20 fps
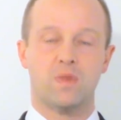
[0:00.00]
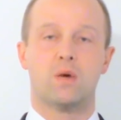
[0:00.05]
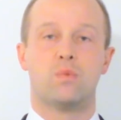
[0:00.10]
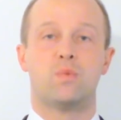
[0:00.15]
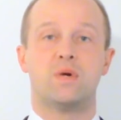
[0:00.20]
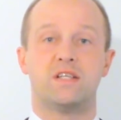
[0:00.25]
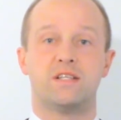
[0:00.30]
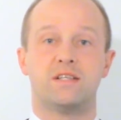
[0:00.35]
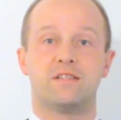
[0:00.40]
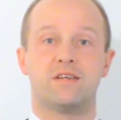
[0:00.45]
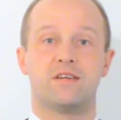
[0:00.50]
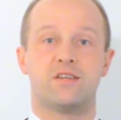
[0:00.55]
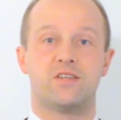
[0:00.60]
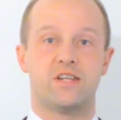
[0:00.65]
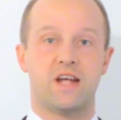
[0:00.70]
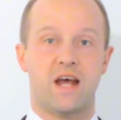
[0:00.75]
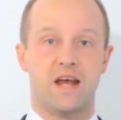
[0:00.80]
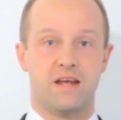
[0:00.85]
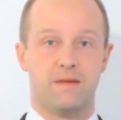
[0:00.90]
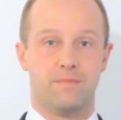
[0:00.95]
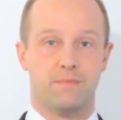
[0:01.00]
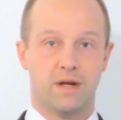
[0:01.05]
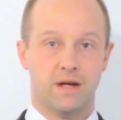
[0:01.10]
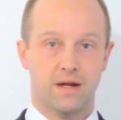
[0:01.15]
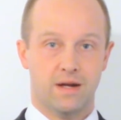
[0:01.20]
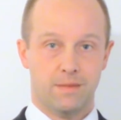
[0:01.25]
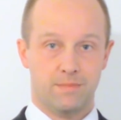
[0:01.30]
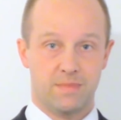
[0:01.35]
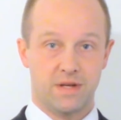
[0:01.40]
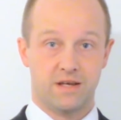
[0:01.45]
Which is a shame,
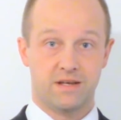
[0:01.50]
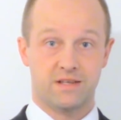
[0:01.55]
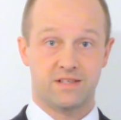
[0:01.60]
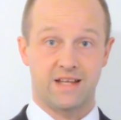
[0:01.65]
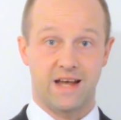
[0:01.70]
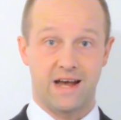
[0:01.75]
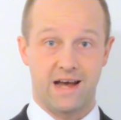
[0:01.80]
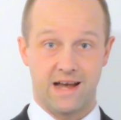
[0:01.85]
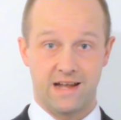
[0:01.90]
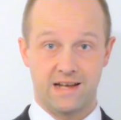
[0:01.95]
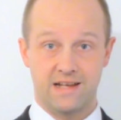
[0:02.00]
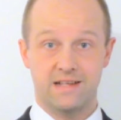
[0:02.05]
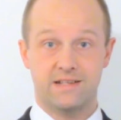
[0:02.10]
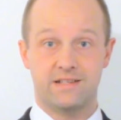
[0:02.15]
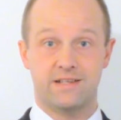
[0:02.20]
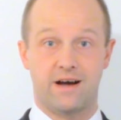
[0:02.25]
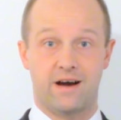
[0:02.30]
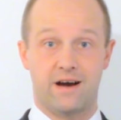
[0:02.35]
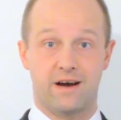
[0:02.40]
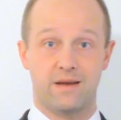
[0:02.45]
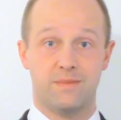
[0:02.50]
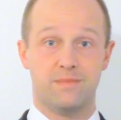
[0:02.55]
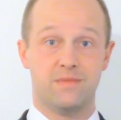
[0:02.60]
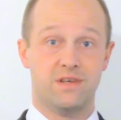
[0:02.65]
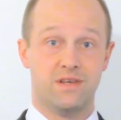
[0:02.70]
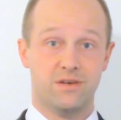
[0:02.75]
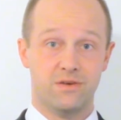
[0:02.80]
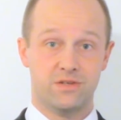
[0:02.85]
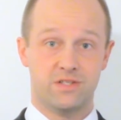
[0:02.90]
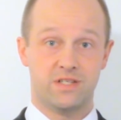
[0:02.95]
because any time
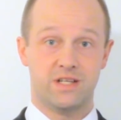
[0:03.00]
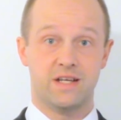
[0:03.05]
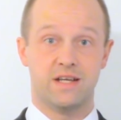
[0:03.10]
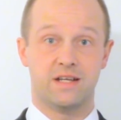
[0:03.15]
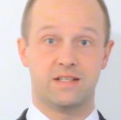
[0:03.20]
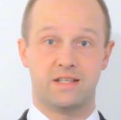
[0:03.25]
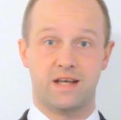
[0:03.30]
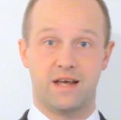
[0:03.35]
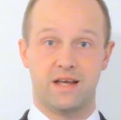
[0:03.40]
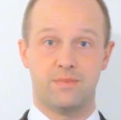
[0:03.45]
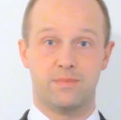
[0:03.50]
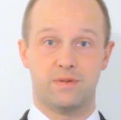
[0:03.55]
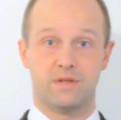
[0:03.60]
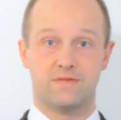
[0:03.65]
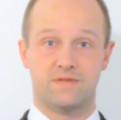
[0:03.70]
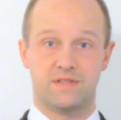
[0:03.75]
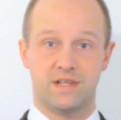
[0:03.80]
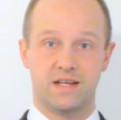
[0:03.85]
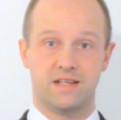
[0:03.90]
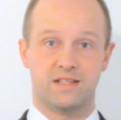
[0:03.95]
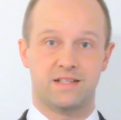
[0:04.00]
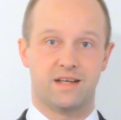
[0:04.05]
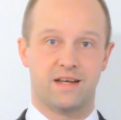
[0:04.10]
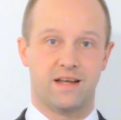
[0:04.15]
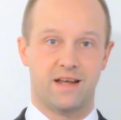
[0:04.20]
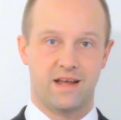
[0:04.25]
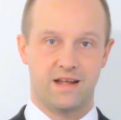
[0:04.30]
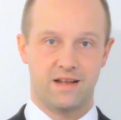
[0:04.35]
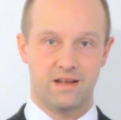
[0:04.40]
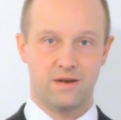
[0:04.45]
you see a table of
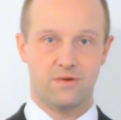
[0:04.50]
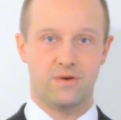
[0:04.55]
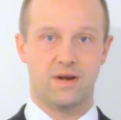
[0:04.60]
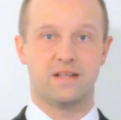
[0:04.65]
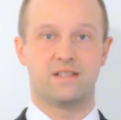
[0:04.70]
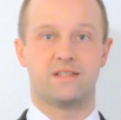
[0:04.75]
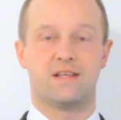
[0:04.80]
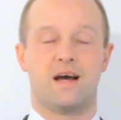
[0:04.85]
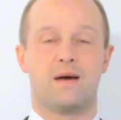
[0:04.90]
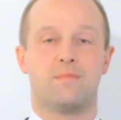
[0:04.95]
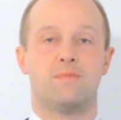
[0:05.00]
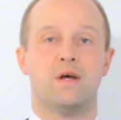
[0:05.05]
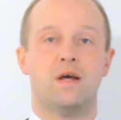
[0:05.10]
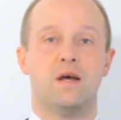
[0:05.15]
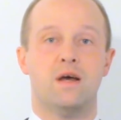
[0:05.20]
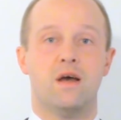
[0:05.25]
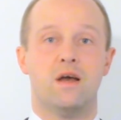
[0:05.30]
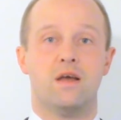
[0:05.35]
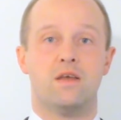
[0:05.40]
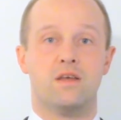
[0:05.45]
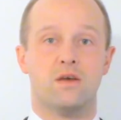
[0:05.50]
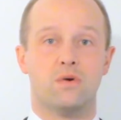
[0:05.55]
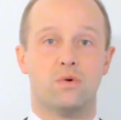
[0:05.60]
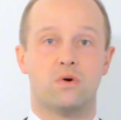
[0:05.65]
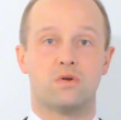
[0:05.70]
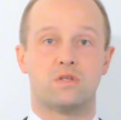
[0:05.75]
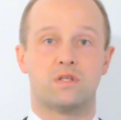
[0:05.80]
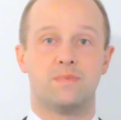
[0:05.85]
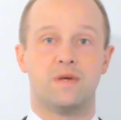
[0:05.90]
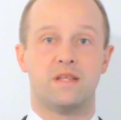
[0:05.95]
data in your exam, you
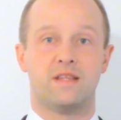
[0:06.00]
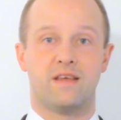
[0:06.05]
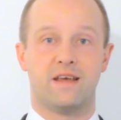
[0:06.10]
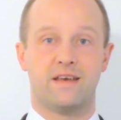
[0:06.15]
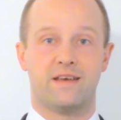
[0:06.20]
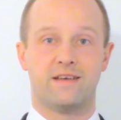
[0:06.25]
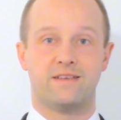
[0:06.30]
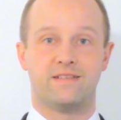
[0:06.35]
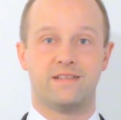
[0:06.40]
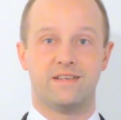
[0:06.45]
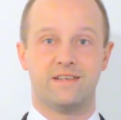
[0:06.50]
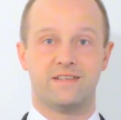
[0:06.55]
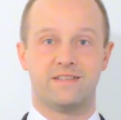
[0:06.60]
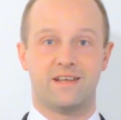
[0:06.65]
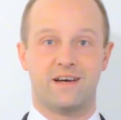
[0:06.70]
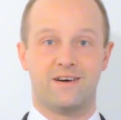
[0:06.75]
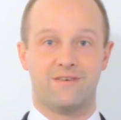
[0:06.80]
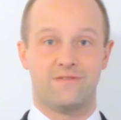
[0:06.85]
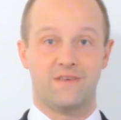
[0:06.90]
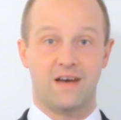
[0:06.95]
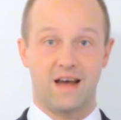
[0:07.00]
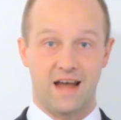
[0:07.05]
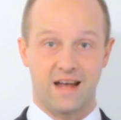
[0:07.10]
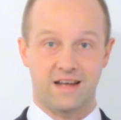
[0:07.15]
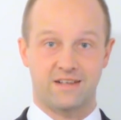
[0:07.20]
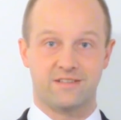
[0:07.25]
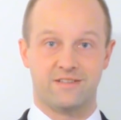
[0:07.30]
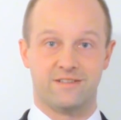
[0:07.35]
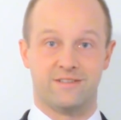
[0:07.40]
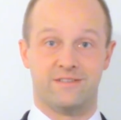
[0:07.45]
ought to be thinking to yourself,
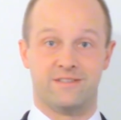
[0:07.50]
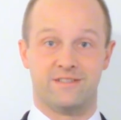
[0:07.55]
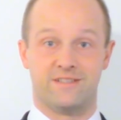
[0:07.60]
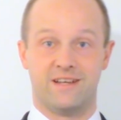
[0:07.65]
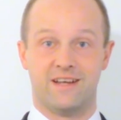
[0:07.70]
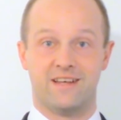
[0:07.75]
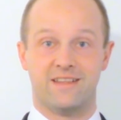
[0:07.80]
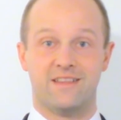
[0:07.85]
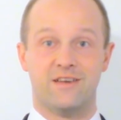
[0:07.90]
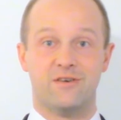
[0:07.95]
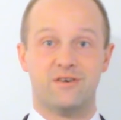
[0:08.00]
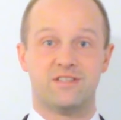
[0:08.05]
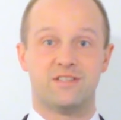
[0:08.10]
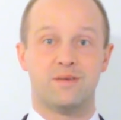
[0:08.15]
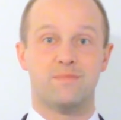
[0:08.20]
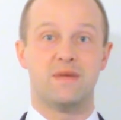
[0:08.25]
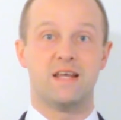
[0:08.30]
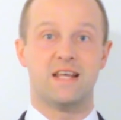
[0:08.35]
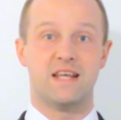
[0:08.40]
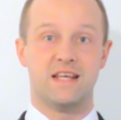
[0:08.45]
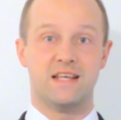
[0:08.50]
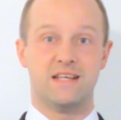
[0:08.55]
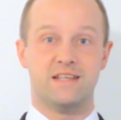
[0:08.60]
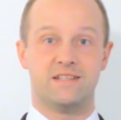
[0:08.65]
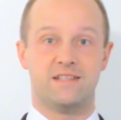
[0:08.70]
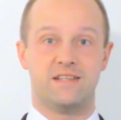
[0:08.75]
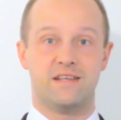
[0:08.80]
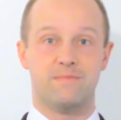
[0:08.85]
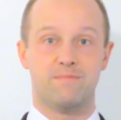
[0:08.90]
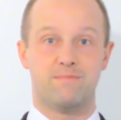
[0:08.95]
excellent, there are some
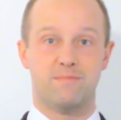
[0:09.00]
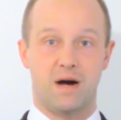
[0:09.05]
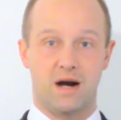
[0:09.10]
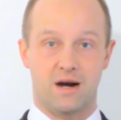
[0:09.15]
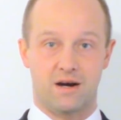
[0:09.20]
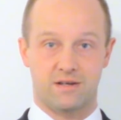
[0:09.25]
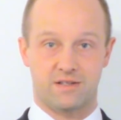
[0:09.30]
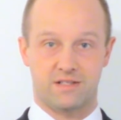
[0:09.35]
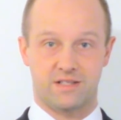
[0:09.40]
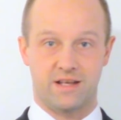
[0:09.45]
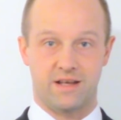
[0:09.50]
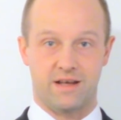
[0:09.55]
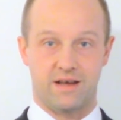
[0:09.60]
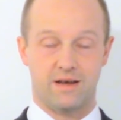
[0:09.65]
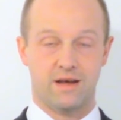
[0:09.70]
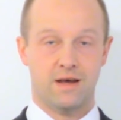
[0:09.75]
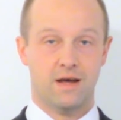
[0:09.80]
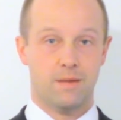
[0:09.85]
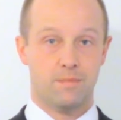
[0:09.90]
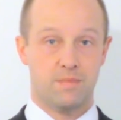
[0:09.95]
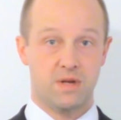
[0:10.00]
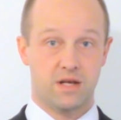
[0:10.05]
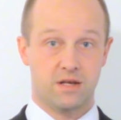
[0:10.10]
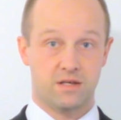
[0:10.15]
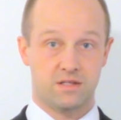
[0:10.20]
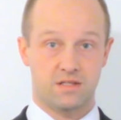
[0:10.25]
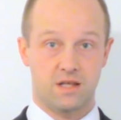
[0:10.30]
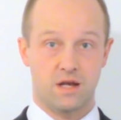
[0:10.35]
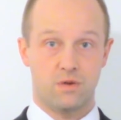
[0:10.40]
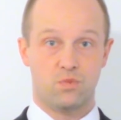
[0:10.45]
easy marks here,
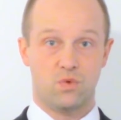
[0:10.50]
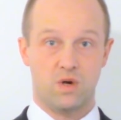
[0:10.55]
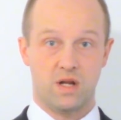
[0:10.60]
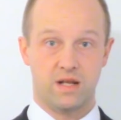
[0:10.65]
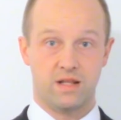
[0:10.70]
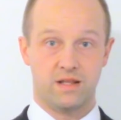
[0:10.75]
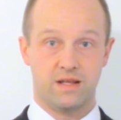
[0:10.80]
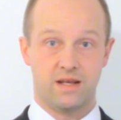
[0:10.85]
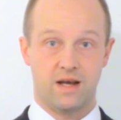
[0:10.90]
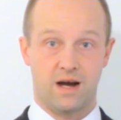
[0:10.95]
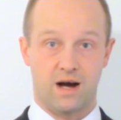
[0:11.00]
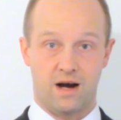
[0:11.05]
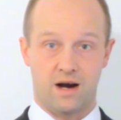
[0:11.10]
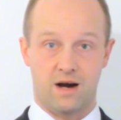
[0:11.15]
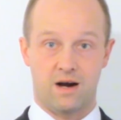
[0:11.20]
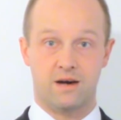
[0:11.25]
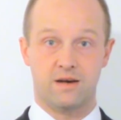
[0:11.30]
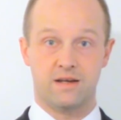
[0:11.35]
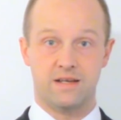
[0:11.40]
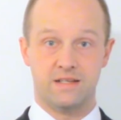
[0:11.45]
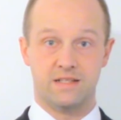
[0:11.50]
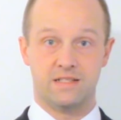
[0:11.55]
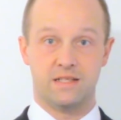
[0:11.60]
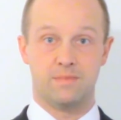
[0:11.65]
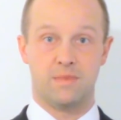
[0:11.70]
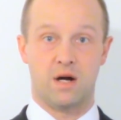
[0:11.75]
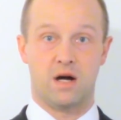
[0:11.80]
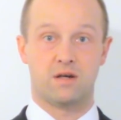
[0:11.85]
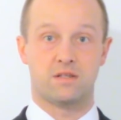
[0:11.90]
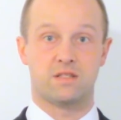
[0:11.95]
because there really are easy
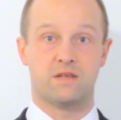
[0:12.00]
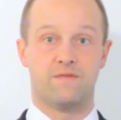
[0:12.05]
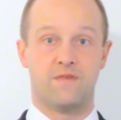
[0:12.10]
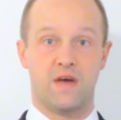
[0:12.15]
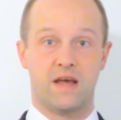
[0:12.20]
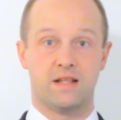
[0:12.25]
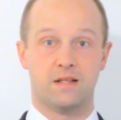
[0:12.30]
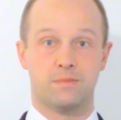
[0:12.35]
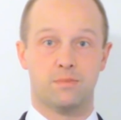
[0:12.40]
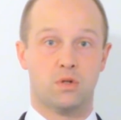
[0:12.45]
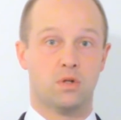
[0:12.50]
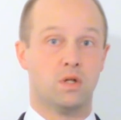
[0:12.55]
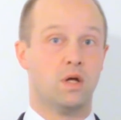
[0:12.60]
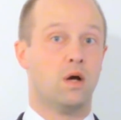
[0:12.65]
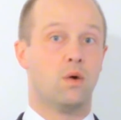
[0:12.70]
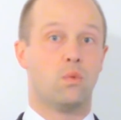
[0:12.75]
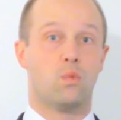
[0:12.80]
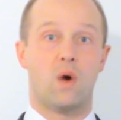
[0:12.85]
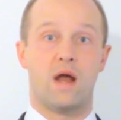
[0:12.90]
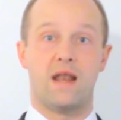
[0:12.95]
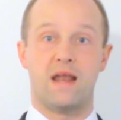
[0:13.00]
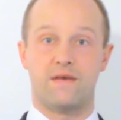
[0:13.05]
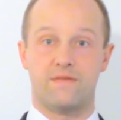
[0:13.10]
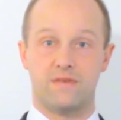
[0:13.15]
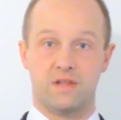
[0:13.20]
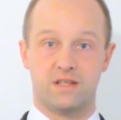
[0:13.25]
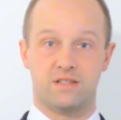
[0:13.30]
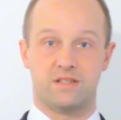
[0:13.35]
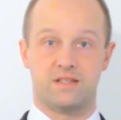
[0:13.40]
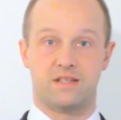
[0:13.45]
marks available
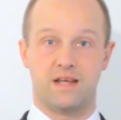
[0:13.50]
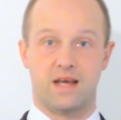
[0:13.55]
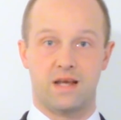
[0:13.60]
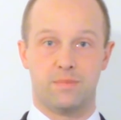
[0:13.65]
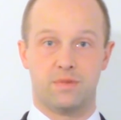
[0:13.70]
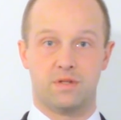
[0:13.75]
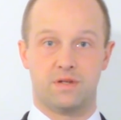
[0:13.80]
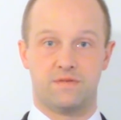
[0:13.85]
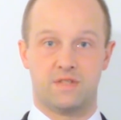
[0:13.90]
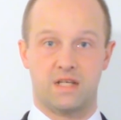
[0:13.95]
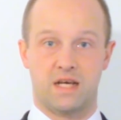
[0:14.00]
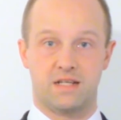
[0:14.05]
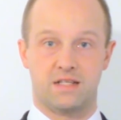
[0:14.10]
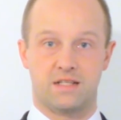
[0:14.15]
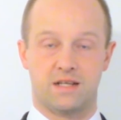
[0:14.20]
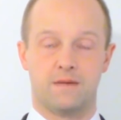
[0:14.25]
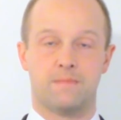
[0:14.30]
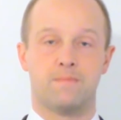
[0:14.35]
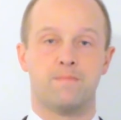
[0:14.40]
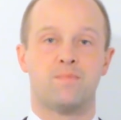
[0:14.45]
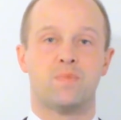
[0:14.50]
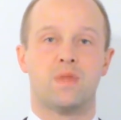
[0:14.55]
whenever there's a table of data.